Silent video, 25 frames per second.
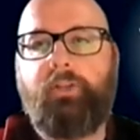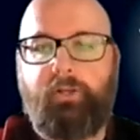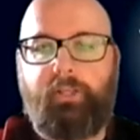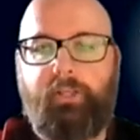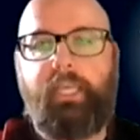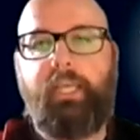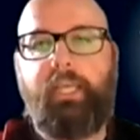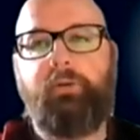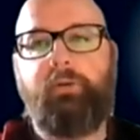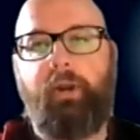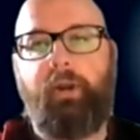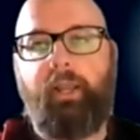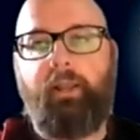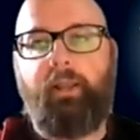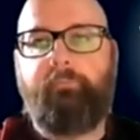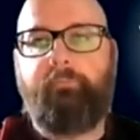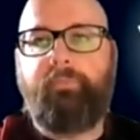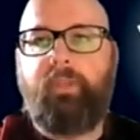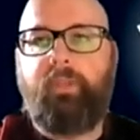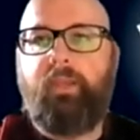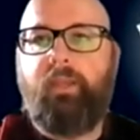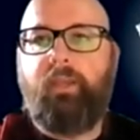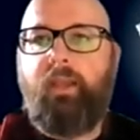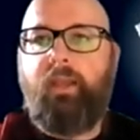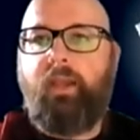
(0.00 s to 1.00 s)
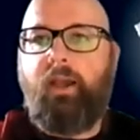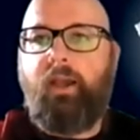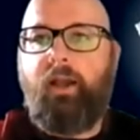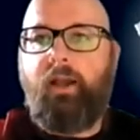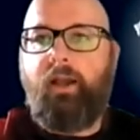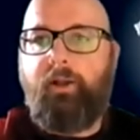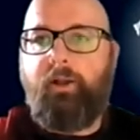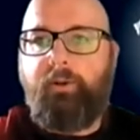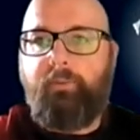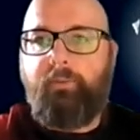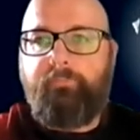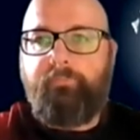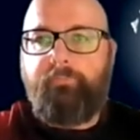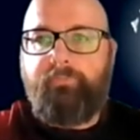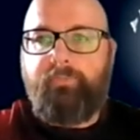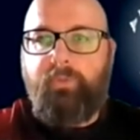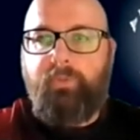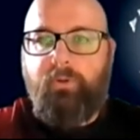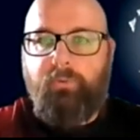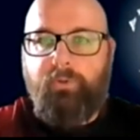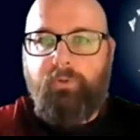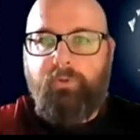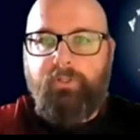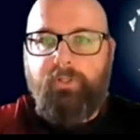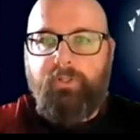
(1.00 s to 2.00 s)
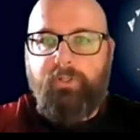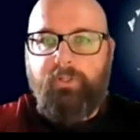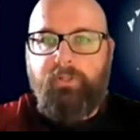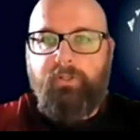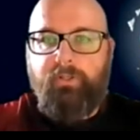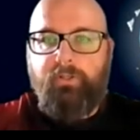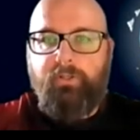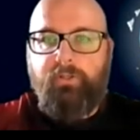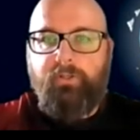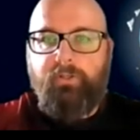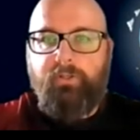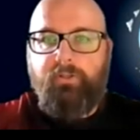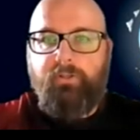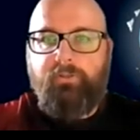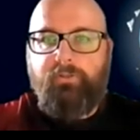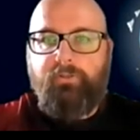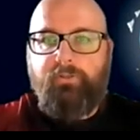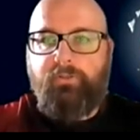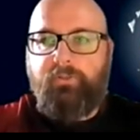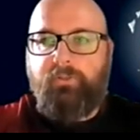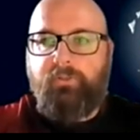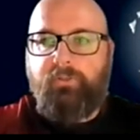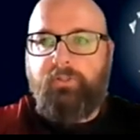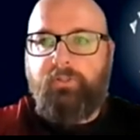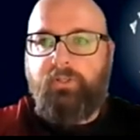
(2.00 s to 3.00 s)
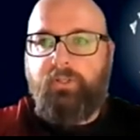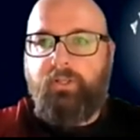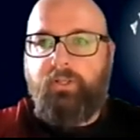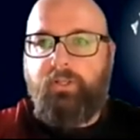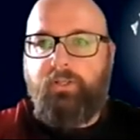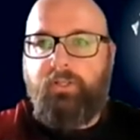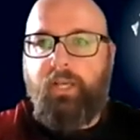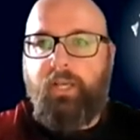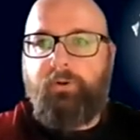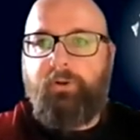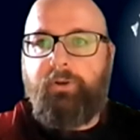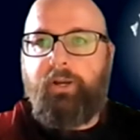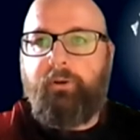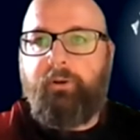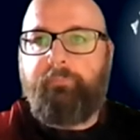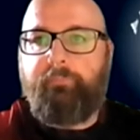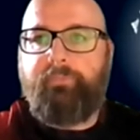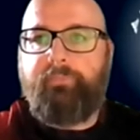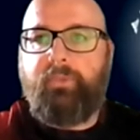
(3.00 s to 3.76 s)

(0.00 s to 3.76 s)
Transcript: key ring, which is down here.